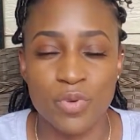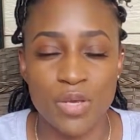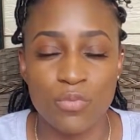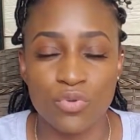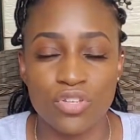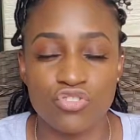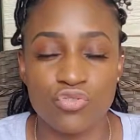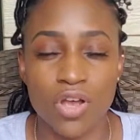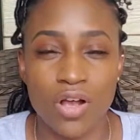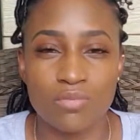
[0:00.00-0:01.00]
people that you
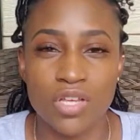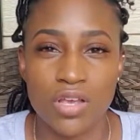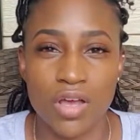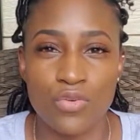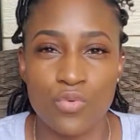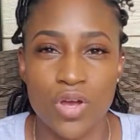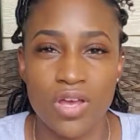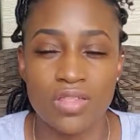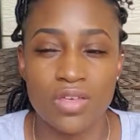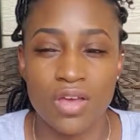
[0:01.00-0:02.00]
can come together
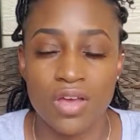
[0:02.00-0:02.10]
with